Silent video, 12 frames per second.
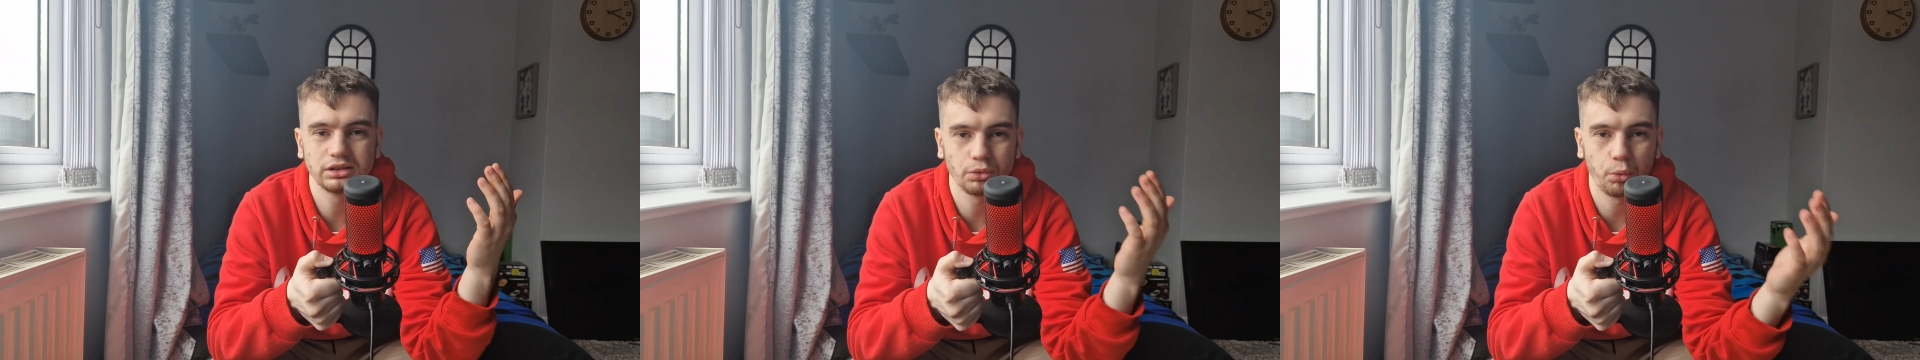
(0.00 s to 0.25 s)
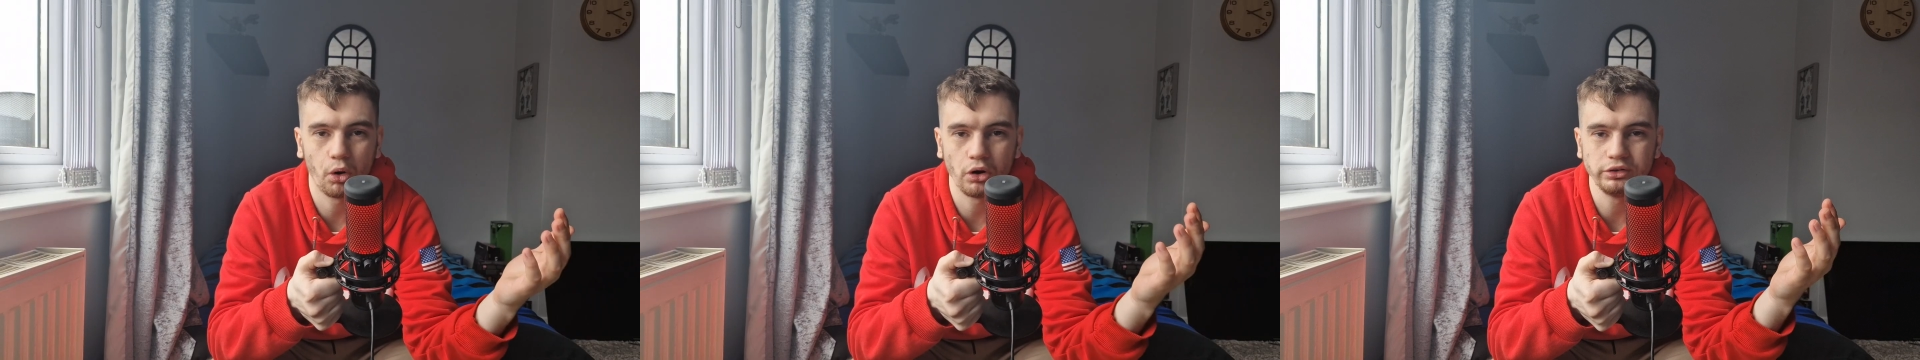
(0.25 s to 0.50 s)

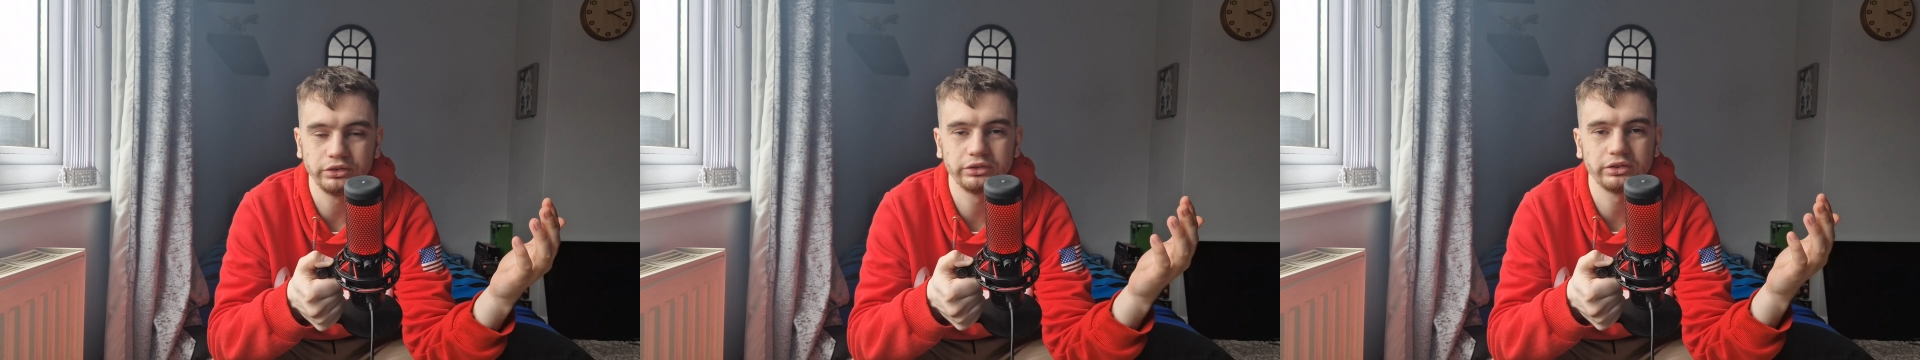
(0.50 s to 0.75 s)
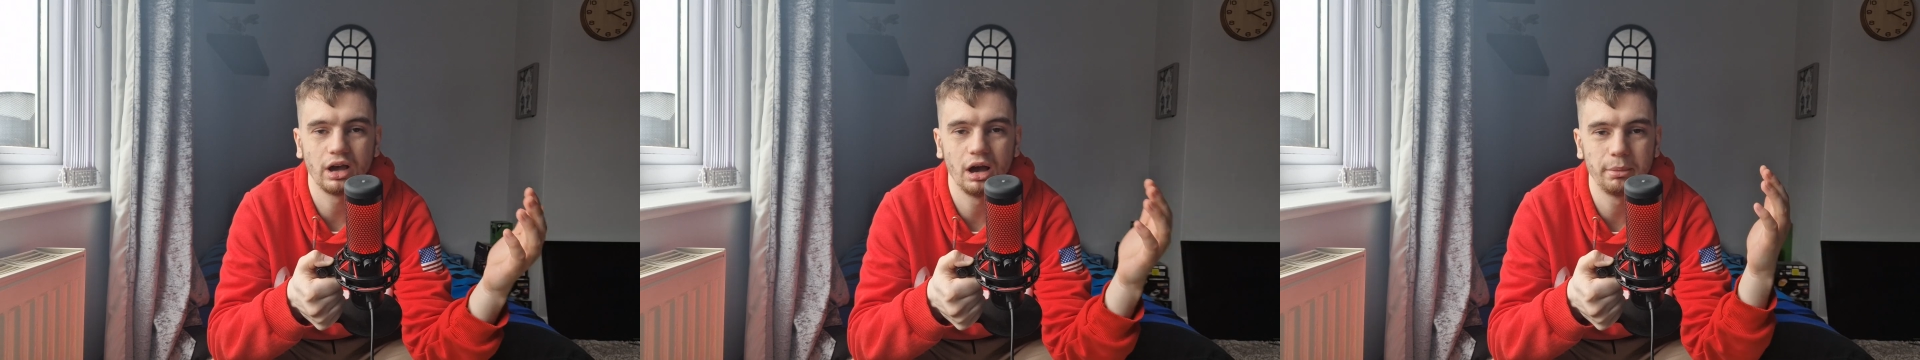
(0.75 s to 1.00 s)

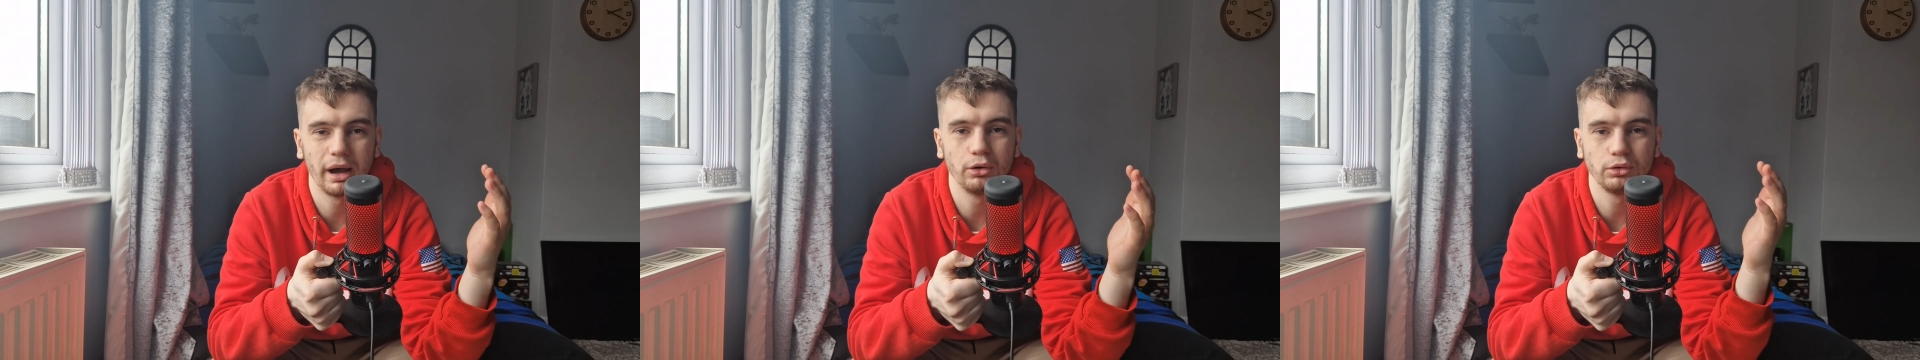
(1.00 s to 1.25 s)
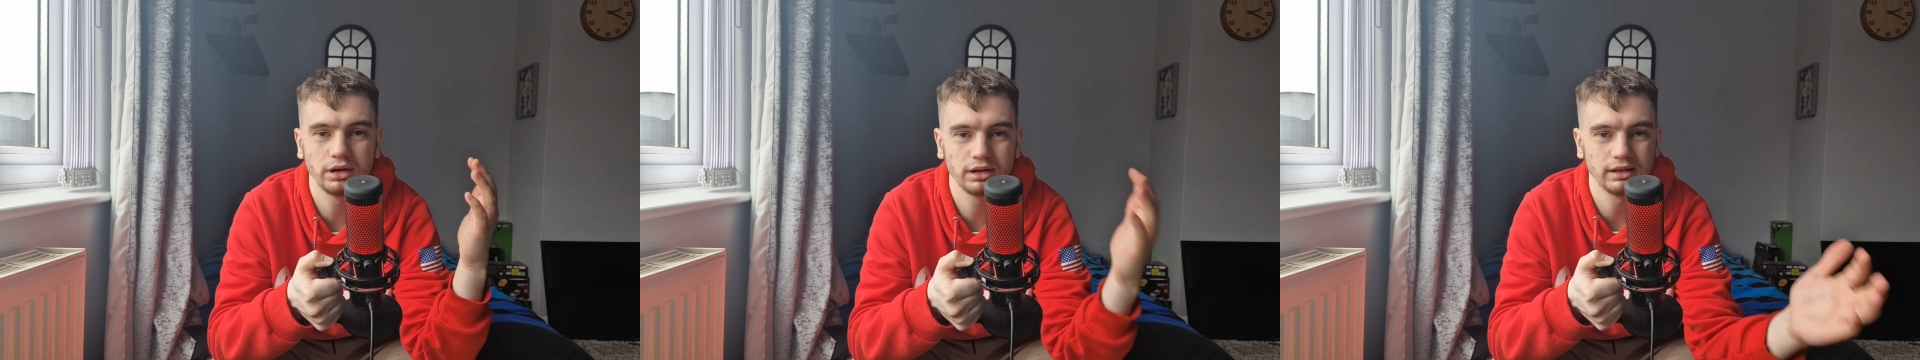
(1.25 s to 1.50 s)
twice
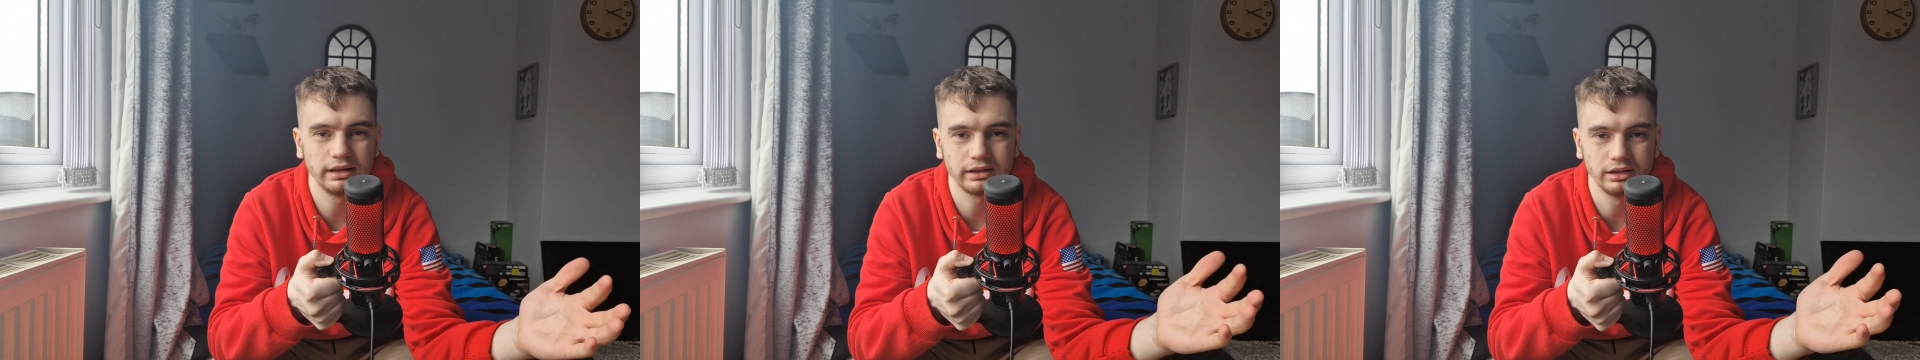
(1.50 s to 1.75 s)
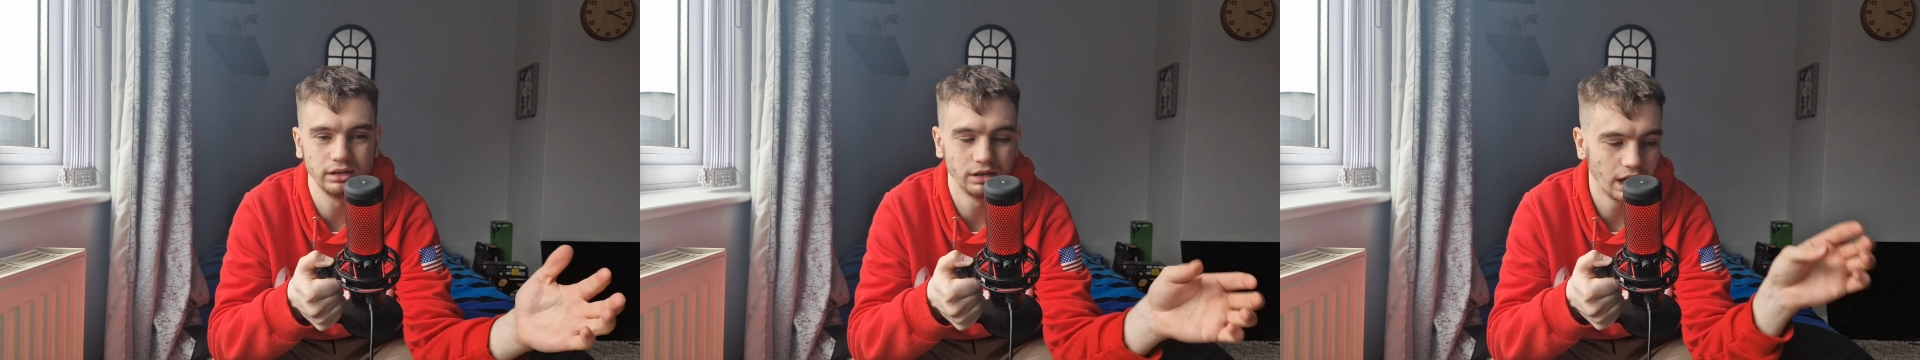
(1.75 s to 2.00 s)
about
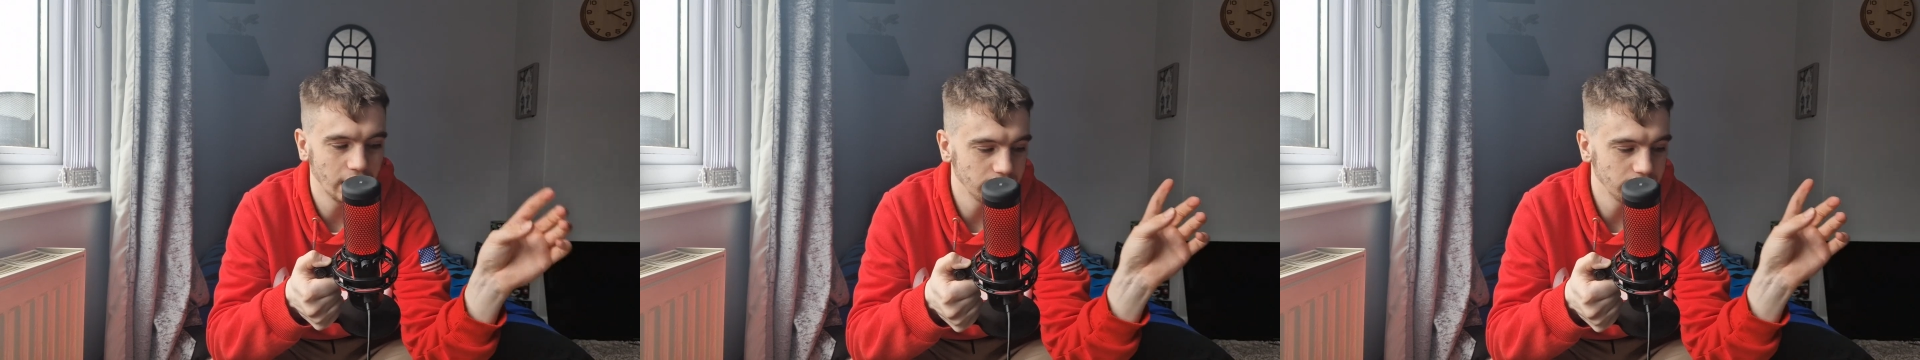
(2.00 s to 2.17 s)
clicking it.